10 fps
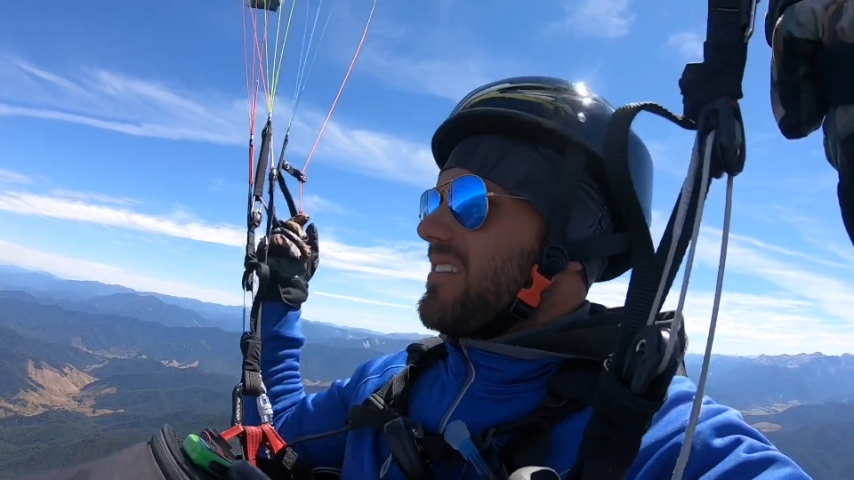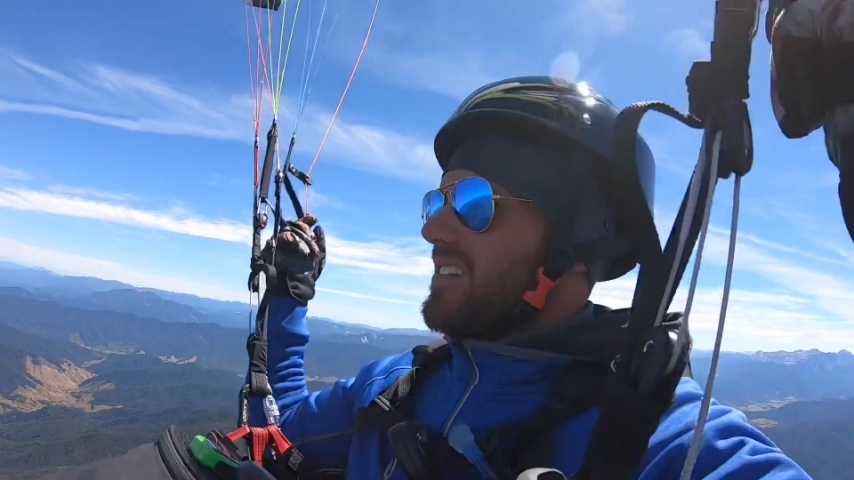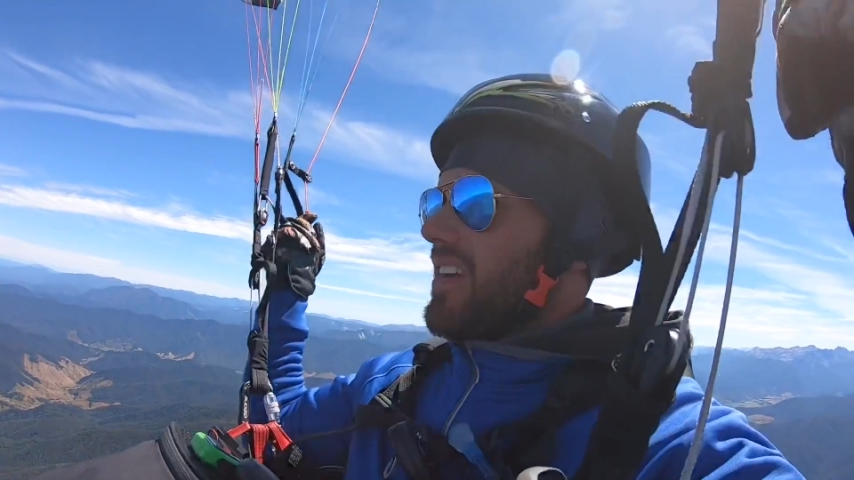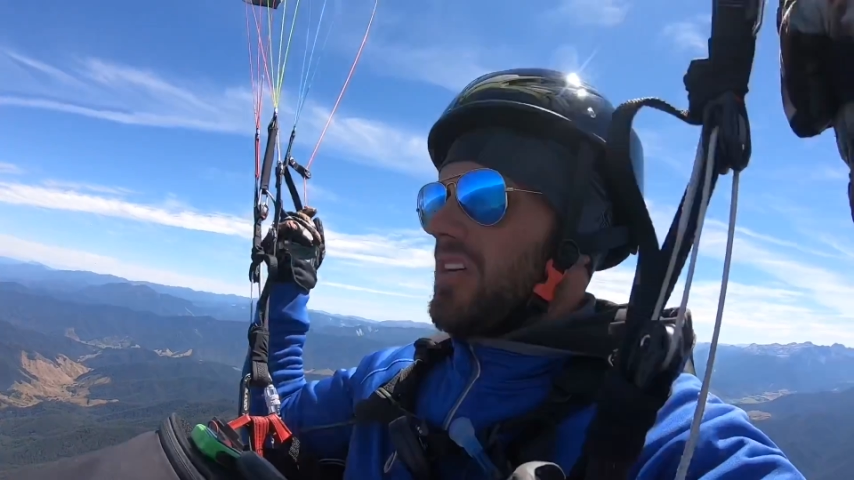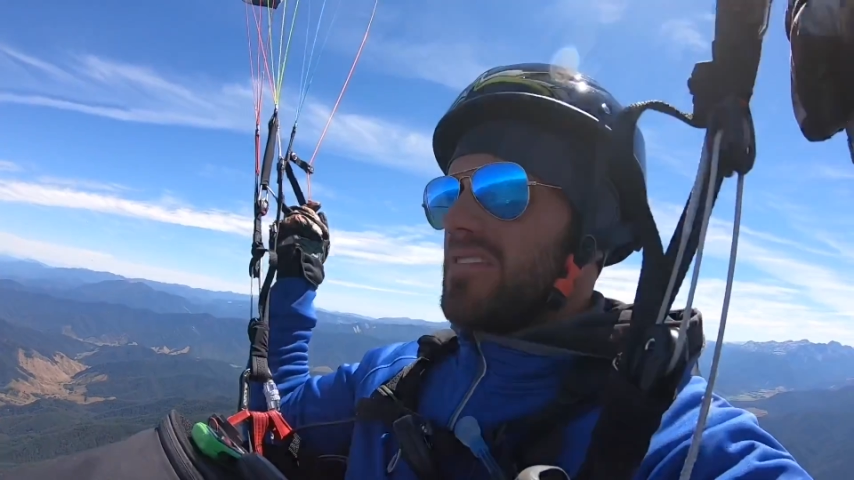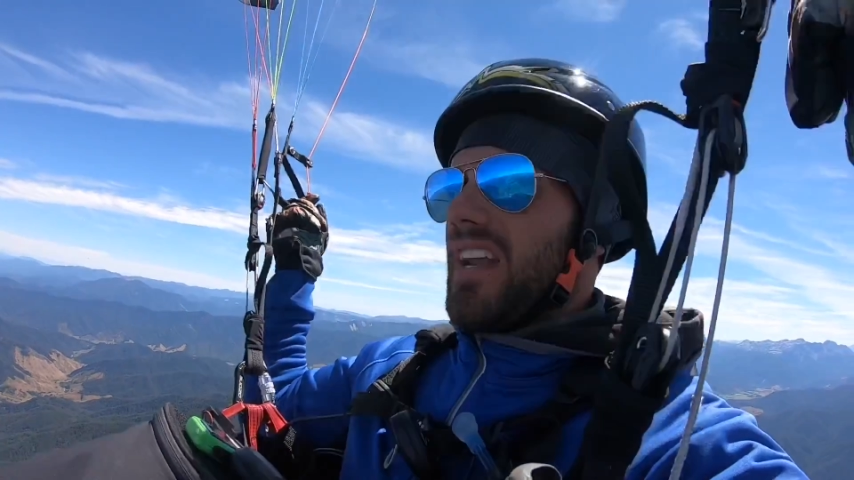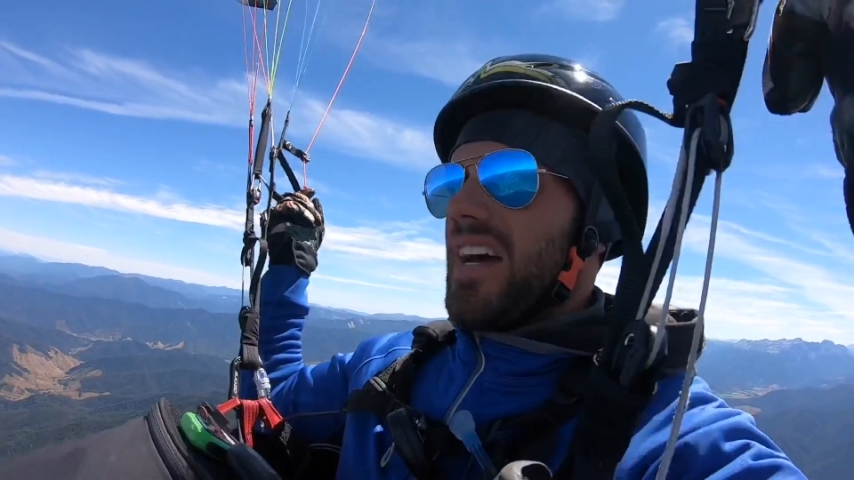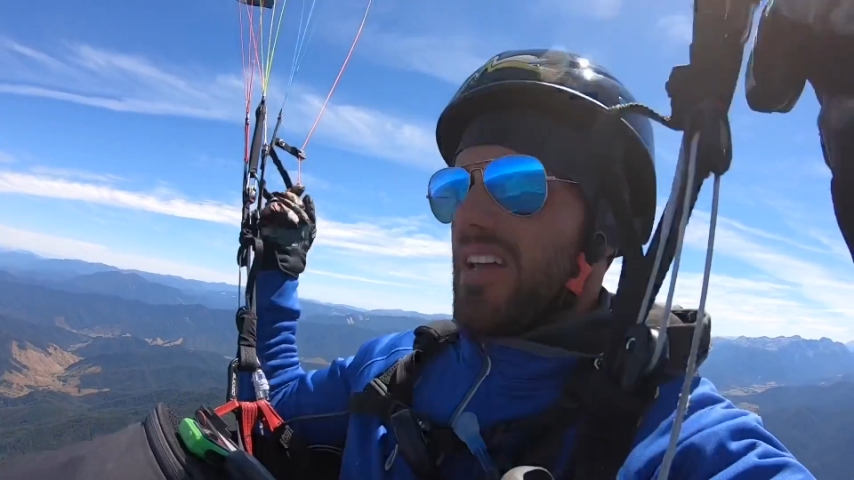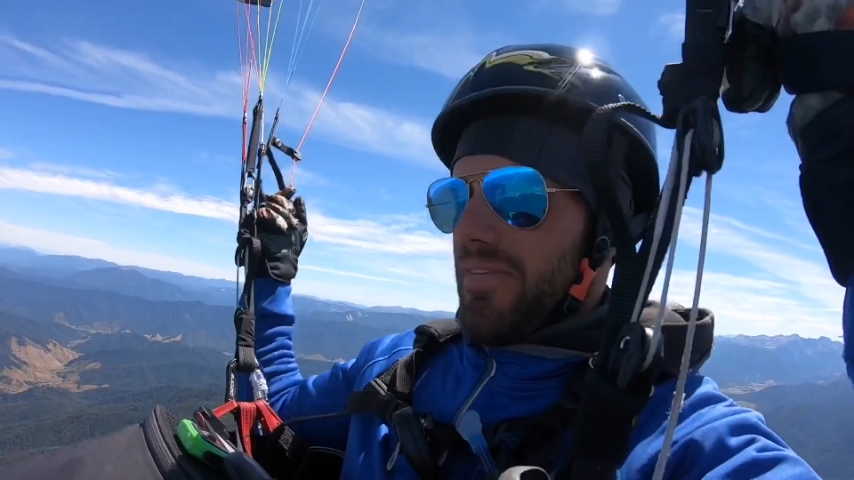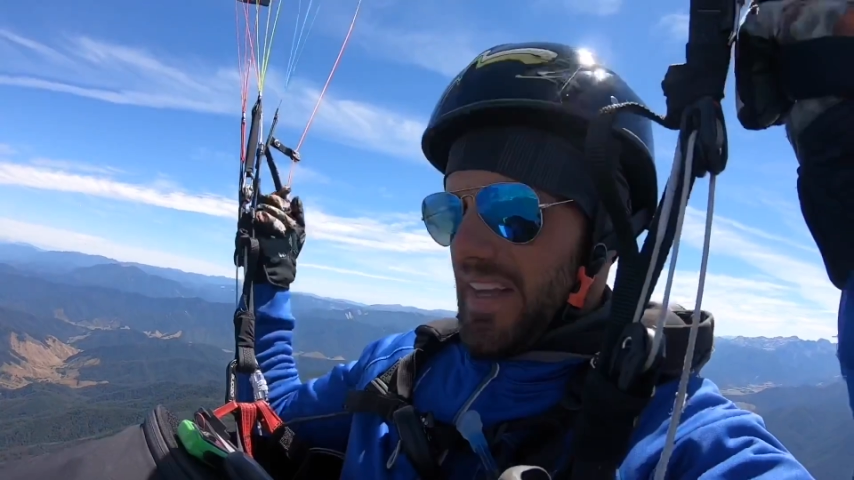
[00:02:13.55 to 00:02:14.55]
to go
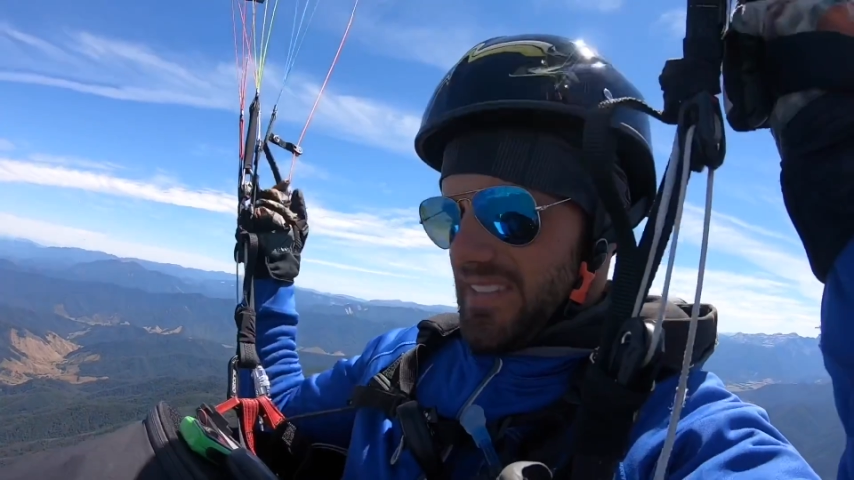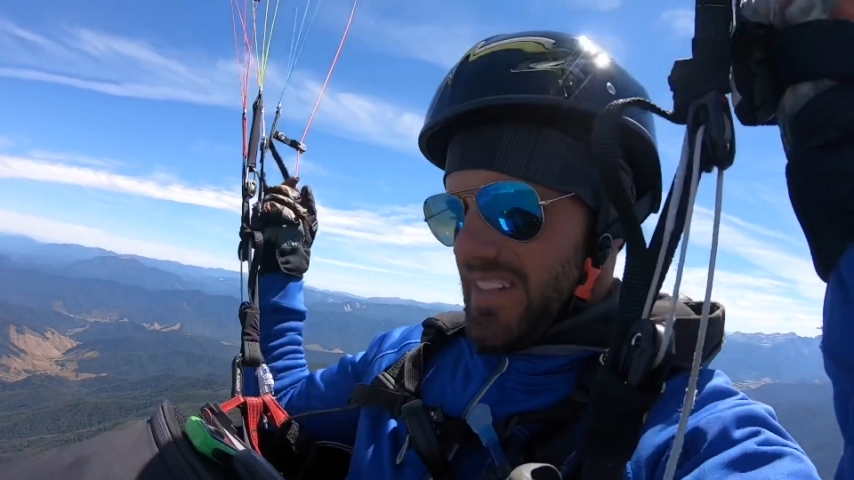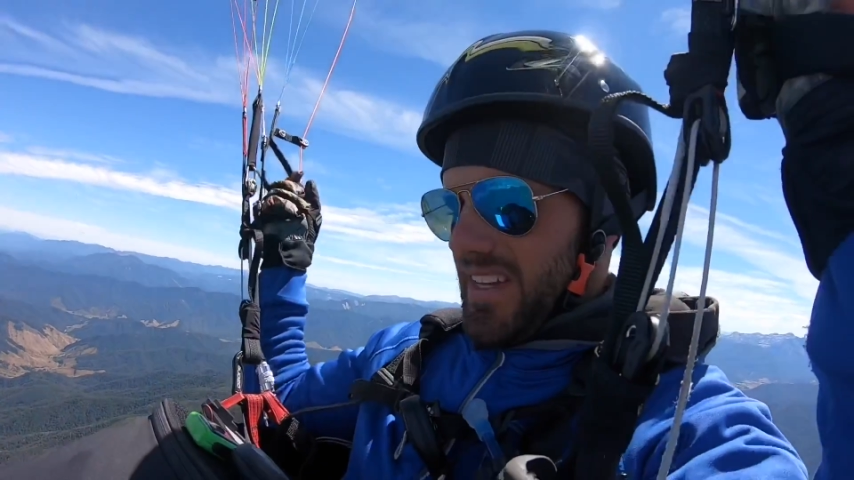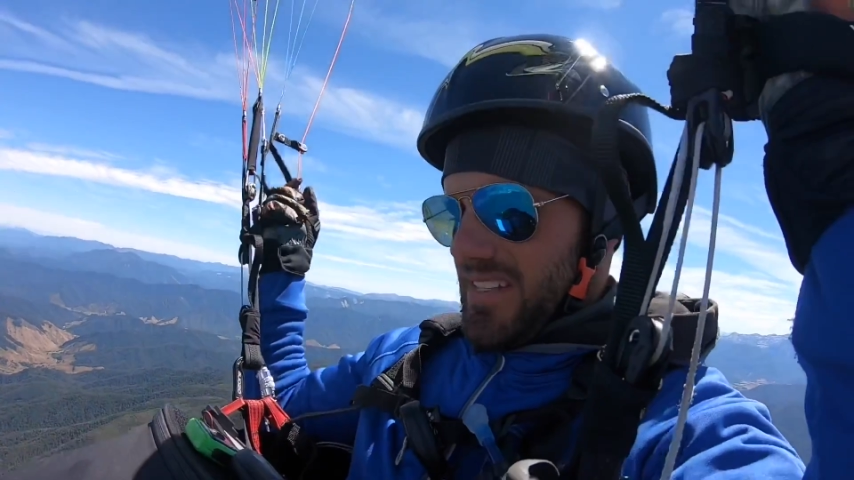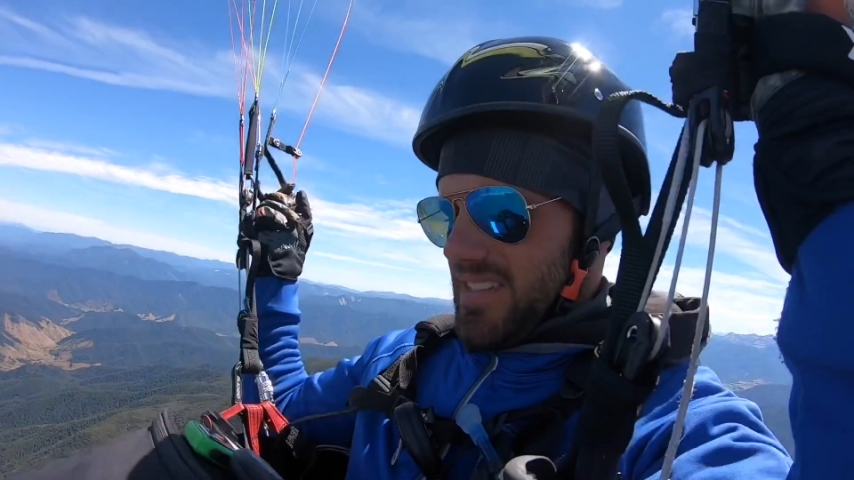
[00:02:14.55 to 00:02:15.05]
slightly faster.